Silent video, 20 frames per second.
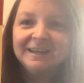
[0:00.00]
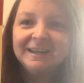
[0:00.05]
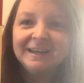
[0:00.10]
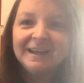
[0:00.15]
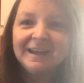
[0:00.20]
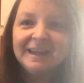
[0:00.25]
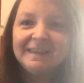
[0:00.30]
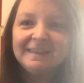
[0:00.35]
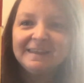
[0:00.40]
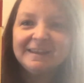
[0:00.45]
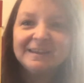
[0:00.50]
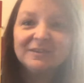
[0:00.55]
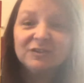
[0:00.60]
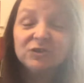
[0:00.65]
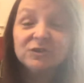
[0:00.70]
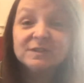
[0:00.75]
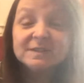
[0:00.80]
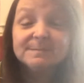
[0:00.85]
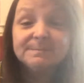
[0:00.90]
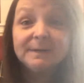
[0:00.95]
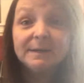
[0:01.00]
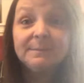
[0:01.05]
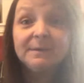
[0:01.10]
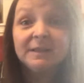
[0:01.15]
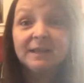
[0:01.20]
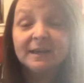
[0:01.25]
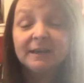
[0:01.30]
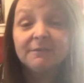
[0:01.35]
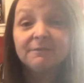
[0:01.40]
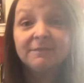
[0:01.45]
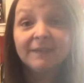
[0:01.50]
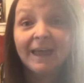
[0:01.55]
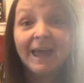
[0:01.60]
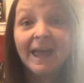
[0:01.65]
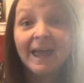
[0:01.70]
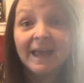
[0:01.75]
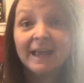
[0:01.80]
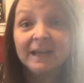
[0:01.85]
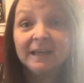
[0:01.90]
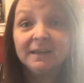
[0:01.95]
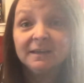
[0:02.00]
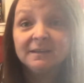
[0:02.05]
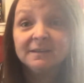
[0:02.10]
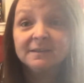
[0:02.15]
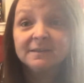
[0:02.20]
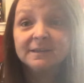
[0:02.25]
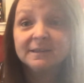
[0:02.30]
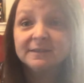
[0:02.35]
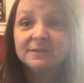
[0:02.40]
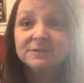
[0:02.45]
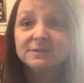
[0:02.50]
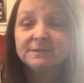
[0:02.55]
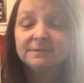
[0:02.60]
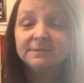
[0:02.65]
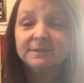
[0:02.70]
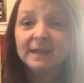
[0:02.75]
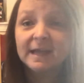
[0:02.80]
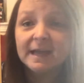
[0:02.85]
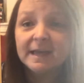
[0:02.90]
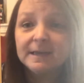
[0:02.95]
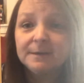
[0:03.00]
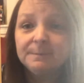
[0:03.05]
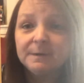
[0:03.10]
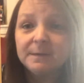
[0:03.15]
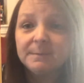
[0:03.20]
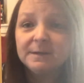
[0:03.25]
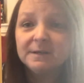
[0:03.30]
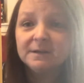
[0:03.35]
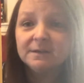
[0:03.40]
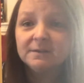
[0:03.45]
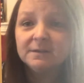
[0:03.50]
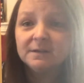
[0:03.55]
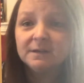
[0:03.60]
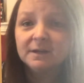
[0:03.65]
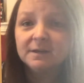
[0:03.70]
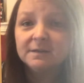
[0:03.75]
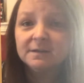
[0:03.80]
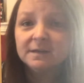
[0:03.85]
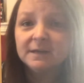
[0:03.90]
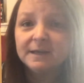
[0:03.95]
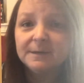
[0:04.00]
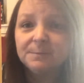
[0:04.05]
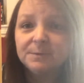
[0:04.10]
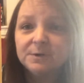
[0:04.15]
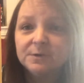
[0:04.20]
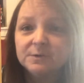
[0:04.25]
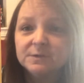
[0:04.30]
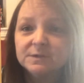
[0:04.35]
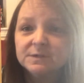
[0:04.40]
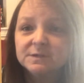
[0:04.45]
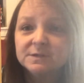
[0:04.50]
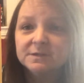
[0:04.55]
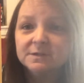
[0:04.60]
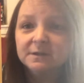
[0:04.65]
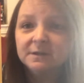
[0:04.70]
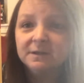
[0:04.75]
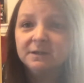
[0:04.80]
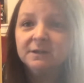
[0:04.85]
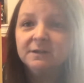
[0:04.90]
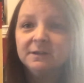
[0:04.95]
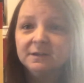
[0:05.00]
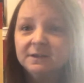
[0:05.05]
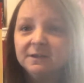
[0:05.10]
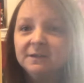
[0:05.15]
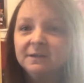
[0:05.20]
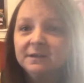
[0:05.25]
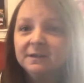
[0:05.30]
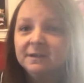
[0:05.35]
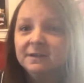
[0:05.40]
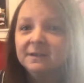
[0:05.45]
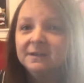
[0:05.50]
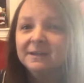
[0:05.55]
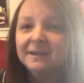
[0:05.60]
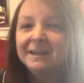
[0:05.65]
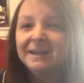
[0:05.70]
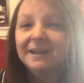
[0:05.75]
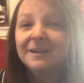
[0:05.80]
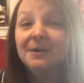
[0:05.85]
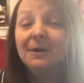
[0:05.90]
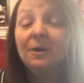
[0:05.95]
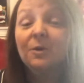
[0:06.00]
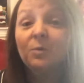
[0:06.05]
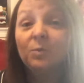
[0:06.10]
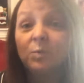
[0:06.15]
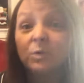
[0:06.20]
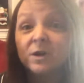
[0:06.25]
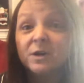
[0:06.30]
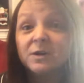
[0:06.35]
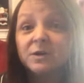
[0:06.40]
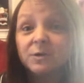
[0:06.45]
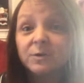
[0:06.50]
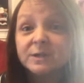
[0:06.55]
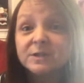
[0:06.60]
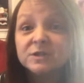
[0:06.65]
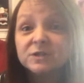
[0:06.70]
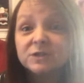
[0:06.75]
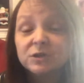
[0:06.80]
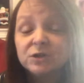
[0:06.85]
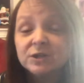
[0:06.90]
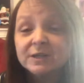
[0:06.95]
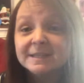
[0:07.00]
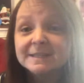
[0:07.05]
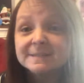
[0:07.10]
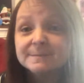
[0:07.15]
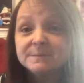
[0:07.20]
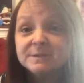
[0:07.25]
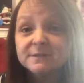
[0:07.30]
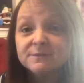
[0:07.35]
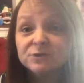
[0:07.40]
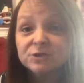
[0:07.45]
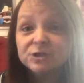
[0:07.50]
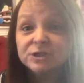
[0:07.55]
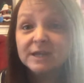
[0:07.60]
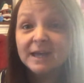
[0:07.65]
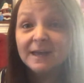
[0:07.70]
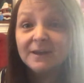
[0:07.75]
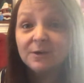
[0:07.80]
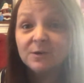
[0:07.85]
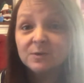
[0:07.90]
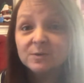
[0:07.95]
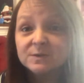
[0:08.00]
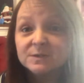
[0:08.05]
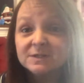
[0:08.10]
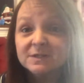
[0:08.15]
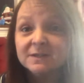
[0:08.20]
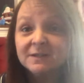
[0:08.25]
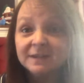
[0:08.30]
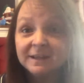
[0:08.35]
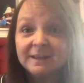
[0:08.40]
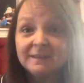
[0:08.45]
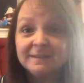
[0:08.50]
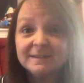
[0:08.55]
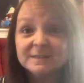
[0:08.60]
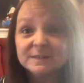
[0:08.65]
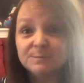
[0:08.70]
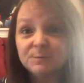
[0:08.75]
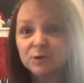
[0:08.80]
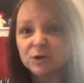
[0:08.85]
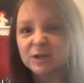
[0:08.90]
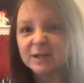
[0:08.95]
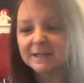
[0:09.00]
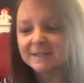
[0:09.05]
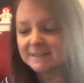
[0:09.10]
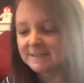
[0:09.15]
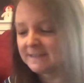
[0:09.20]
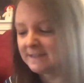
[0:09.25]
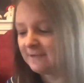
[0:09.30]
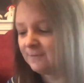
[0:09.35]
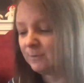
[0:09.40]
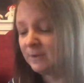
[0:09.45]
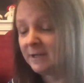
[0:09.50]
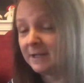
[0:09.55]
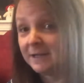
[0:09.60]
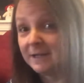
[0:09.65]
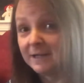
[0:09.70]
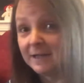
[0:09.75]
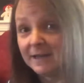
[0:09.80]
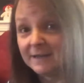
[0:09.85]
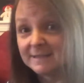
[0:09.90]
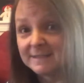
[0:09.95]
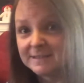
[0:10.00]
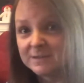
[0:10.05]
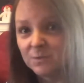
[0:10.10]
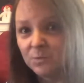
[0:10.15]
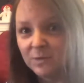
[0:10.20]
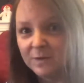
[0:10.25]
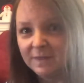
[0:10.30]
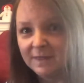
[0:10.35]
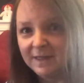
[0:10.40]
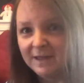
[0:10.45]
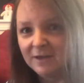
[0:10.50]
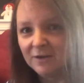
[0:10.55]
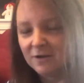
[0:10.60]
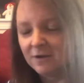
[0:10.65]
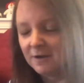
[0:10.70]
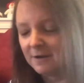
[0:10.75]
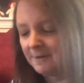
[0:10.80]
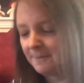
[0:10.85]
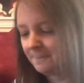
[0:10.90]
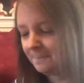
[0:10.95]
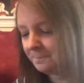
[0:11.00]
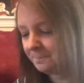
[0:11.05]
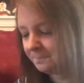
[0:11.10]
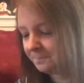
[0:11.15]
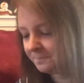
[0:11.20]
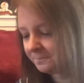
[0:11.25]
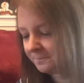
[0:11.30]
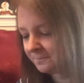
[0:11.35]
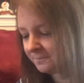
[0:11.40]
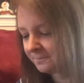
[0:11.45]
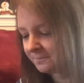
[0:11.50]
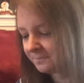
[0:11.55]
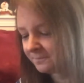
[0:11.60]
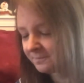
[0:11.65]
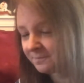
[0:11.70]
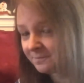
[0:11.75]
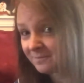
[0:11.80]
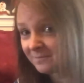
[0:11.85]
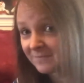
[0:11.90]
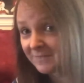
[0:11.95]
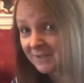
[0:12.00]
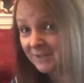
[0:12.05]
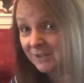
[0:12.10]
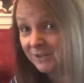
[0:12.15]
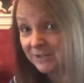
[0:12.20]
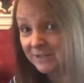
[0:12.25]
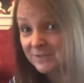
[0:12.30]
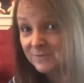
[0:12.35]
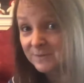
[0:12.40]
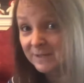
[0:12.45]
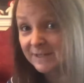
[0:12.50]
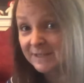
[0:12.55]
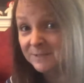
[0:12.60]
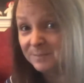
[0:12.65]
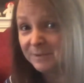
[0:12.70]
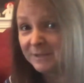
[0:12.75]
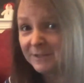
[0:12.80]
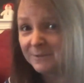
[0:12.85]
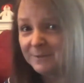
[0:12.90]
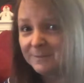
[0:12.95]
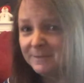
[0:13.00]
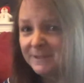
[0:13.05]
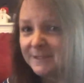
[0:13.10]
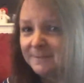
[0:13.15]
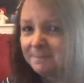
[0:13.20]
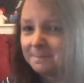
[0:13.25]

I think it looks maybe like a flag. I think there's a flag maybe on the light post. Yeah, we're going to look at some different shadows in this book and see if we can guess what they are. Are you guys ready to play with me?